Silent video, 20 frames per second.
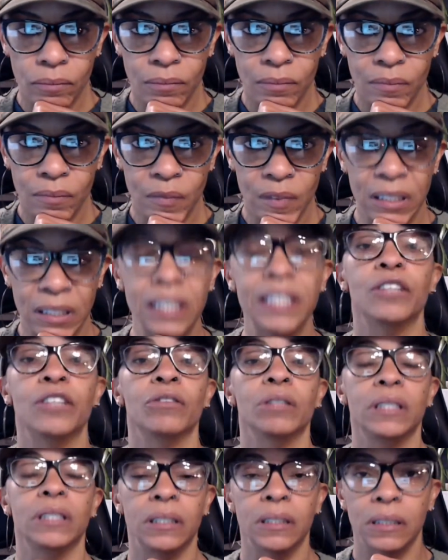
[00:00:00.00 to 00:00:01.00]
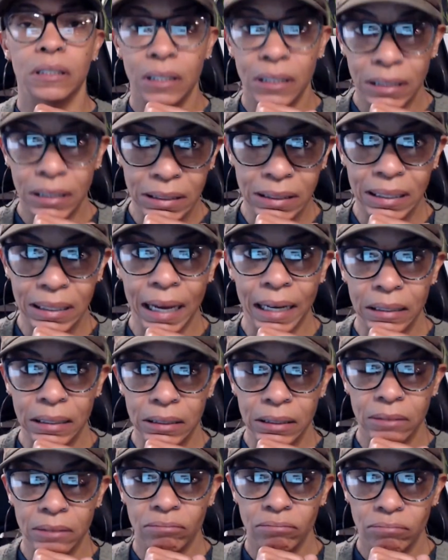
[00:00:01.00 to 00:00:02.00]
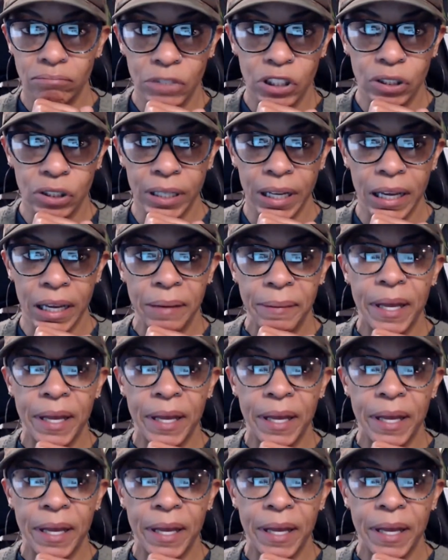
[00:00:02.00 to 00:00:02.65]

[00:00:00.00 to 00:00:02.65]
Literally, exactly the same.